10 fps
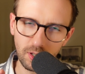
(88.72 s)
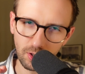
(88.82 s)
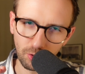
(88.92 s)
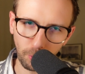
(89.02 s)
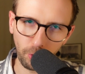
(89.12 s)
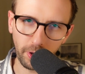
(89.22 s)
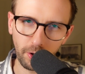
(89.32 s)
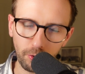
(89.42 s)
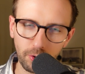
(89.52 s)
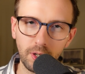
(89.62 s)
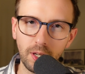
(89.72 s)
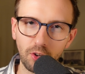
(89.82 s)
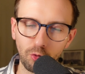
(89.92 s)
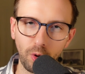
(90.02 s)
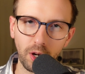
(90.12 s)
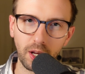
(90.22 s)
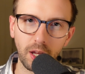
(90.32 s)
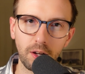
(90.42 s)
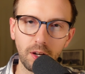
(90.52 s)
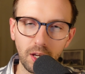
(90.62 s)
spoiler alert, is trading
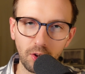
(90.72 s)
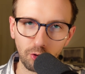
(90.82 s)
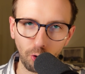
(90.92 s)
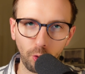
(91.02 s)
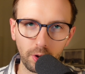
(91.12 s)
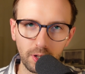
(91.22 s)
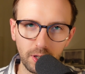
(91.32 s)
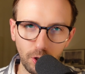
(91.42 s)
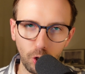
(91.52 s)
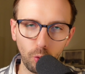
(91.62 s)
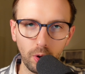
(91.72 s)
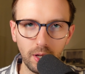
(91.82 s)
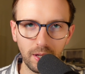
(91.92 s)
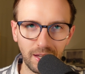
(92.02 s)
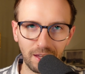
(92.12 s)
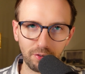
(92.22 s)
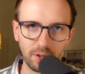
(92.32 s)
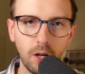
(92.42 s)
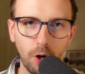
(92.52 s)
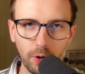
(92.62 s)
at a historically low
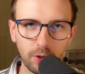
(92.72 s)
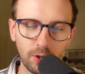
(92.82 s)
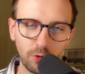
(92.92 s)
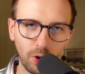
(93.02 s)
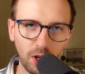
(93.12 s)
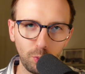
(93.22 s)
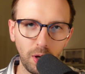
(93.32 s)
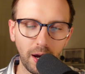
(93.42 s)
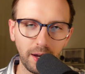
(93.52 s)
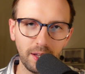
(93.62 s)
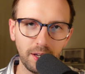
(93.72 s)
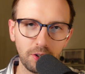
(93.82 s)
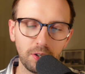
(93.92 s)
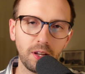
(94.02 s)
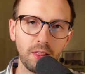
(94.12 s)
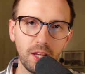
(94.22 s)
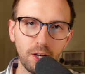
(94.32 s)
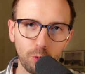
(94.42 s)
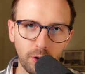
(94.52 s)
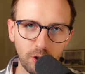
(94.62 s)
level. All right, so as we highlighted in the
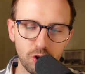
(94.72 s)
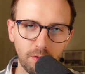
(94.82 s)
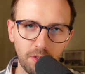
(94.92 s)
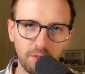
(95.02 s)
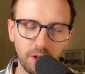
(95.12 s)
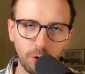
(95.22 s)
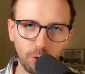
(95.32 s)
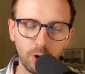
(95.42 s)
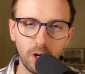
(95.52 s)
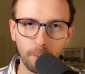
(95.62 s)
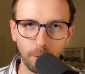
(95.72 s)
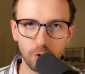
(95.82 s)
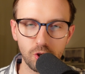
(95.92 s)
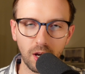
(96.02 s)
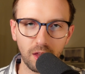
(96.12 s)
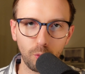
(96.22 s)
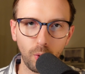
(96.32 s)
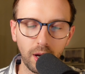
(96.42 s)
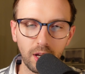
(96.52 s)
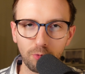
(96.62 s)
introduction of the video, Berkshire
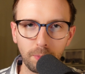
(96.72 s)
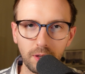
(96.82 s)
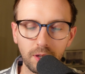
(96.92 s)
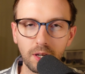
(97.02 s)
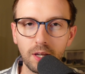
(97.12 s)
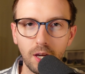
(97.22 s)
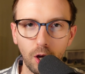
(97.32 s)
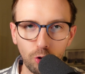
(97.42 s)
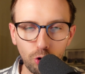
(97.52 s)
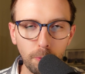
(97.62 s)
Hathaway is building a new